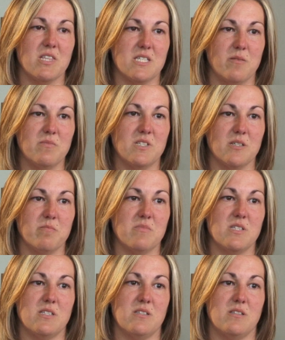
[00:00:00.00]
the
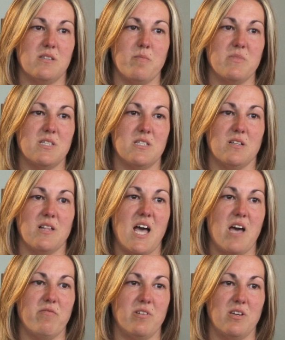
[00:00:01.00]
symptoms, I'm still
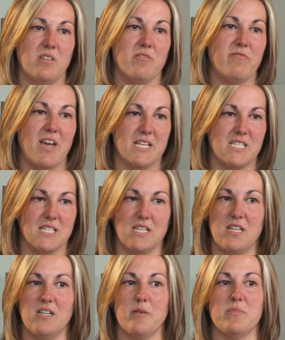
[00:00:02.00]
having the
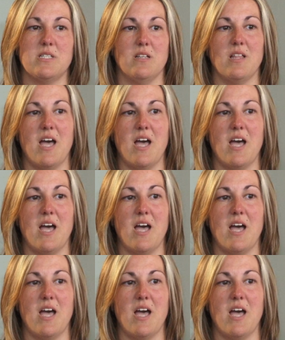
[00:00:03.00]
fatigue, I'm still